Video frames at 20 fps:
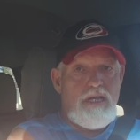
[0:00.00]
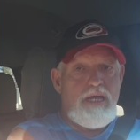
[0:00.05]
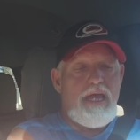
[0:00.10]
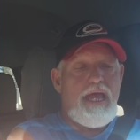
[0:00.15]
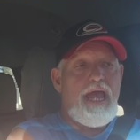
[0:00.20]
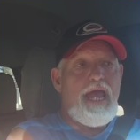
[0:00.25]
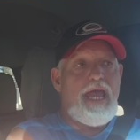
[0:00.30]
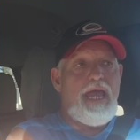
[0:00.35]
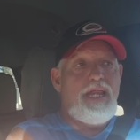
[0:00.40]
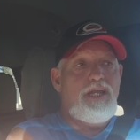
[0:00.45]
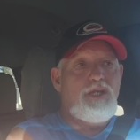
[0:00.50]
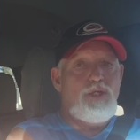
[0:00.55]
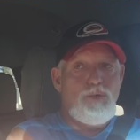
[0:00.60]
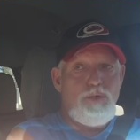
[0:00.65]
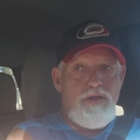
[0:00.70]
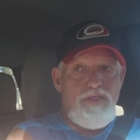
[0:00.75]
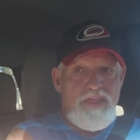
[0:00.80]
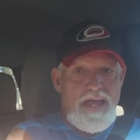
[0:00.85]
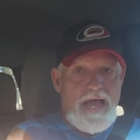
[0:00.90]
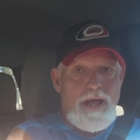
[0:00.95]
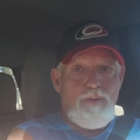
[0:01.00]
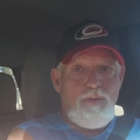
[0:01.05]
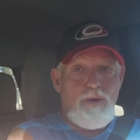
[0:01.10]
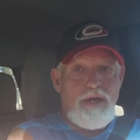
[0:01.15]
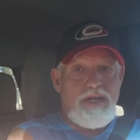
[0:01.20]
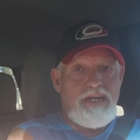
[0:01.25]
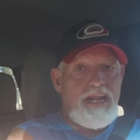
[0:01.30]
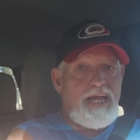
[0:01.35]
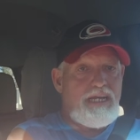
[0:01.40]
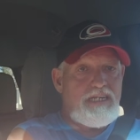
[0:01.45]
and do it that
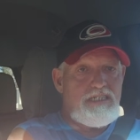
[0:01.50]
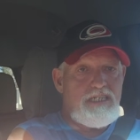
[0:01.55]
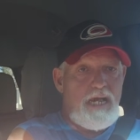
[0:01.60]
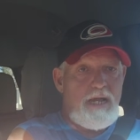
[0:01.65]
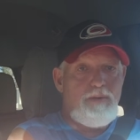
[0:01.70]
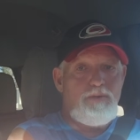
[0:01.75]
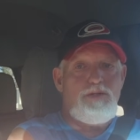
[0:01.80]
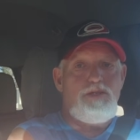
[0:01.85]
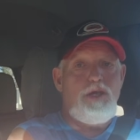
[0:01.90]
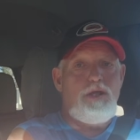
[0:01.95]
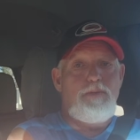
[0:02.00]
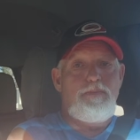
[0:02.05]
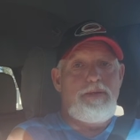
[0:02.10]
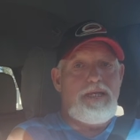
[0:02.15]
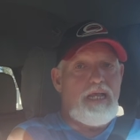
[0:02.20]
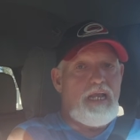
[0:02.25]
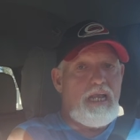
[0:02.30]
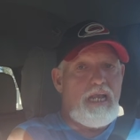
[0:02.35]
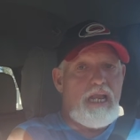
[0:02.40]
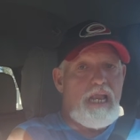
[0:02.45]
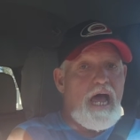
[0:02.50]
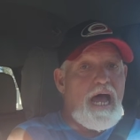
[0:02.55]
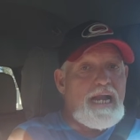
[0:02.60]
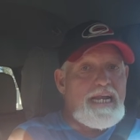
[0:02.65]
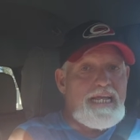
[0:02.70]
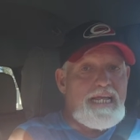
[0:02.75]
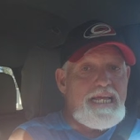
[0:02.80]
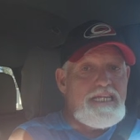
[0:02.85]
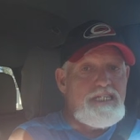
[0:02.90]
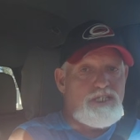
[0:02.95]
way next time, because it'll be a
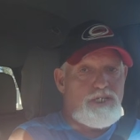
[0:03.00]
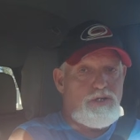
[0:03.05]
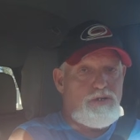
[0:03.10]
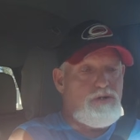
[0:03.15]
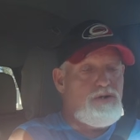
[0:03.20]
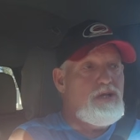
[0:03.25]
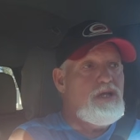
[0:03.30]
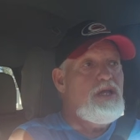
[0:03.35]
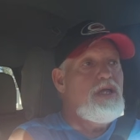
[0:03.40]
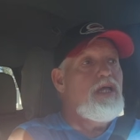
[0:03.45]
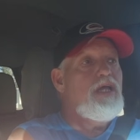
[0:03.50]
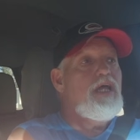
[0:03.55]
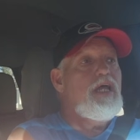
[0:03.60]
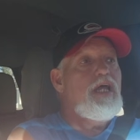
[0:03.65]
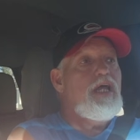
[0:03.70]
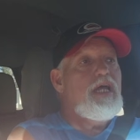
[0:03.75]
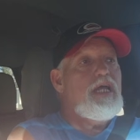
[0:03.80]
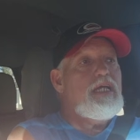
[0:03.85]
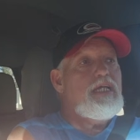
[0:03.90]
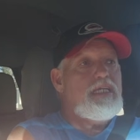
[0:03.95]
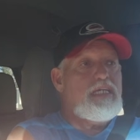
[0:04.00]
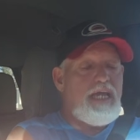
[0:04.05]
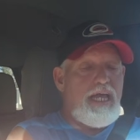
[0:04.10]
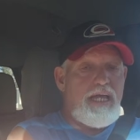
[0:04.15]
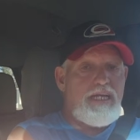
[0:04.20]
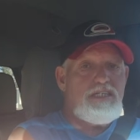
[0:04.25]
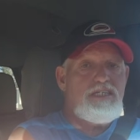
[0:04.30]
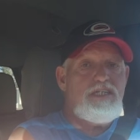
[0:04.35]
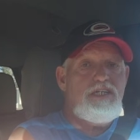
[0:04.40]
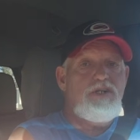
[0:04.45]
lot easier.
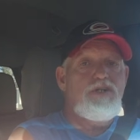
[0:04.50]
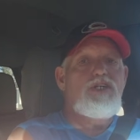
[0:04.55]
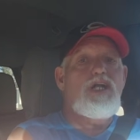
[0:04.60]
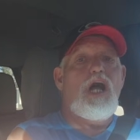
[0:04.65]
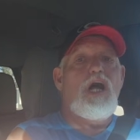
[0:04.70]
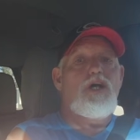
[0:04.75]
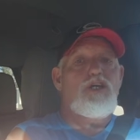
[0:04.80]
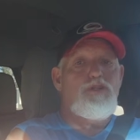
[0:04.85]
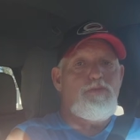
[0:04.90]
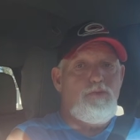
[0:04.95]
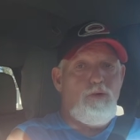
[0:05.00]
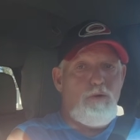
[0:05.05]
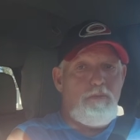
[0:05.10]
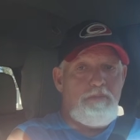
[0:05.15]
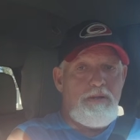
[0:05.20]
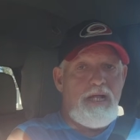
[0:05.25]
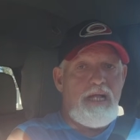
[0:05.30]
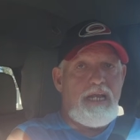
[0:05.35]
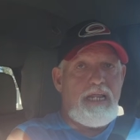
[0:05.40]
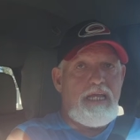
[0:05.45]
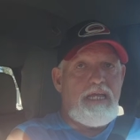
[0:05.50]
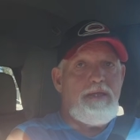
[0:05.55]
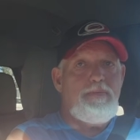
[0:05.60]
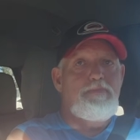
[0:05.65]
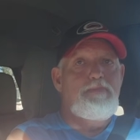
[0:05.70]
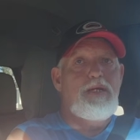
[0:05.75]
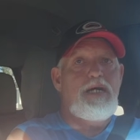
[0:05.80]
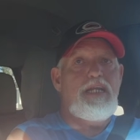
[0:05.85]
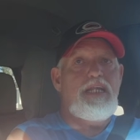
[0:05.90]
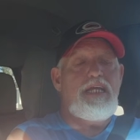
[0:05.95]
Yes, it'll cost more money,
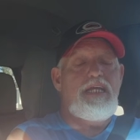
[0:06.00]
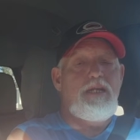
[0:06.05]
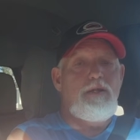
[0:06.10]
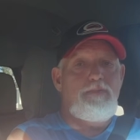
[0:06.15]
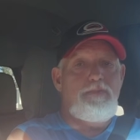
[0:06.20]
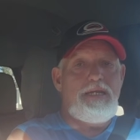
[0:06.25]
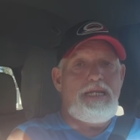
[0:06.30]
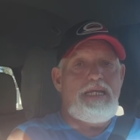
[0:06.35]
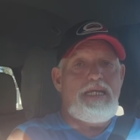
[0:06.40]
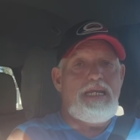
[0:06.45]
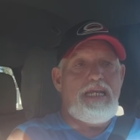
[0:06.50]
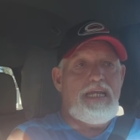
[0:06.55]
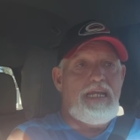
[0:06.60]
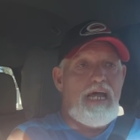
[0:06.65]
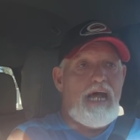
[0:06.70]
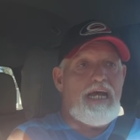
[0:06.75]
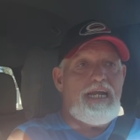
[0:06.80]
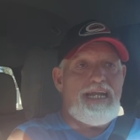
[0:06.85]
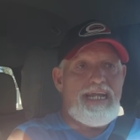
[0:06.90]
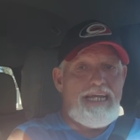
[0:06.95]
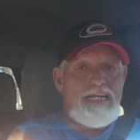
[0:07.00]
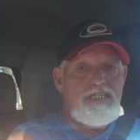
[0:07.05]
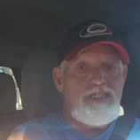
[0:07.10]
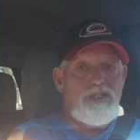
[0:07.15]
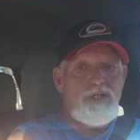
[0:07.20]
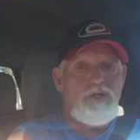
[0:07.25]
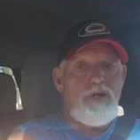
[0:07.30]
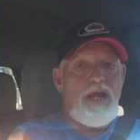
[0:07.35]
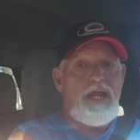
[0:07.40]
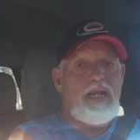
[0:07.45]
but it'll be a lot
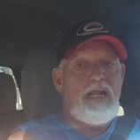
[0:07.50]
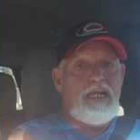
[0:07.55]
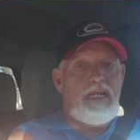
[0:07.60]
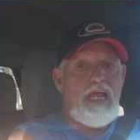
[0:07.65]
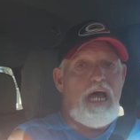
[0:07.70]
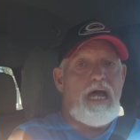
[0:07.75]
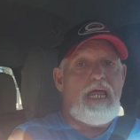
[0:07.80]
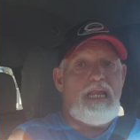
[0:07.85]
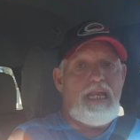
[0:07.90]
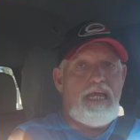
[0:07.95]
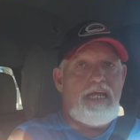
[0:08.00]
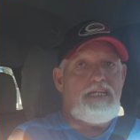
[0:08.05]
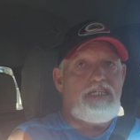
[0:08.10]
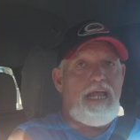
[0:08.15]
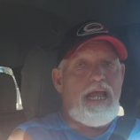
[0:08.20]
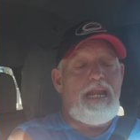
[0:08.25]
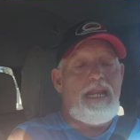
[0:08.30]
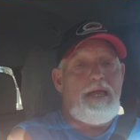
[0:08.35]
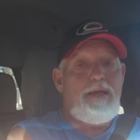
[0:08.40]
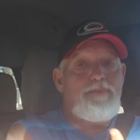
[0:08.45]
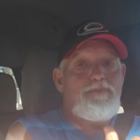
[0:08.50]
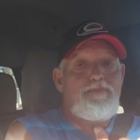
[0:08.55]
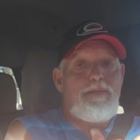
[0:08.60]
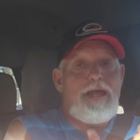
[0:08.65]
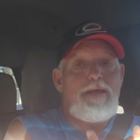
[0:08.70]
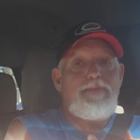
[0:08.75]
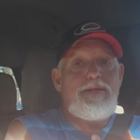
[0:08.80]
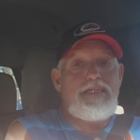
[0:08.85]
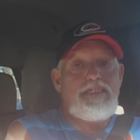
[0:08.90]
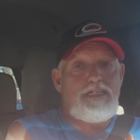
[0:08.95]
easier and a lot less, and it
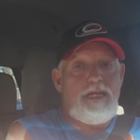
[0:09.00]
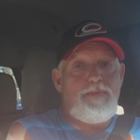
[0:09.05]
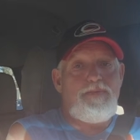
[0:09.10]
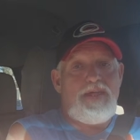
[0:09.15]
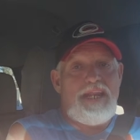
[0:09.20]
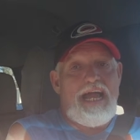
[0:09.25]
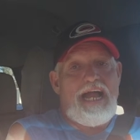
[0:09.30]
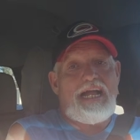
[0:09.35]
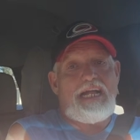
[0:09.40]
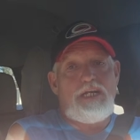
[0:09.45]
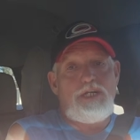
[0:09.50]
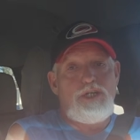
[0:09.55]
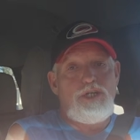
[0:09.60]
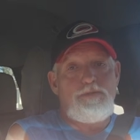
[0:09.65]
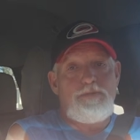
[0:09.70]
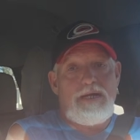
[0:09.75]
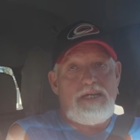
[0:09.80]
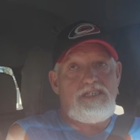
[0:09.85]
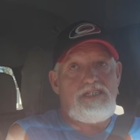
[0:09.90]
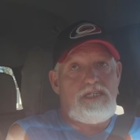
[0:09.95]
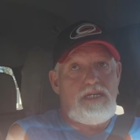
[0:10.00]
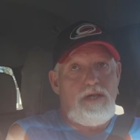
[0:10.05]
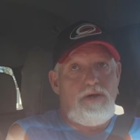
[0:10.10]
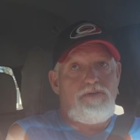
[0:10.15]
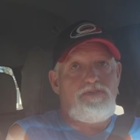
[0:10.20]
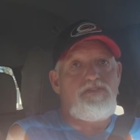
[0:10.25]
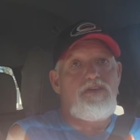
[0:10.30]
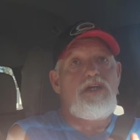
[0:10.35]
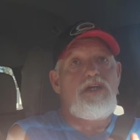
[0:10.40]
may be something I can do myself.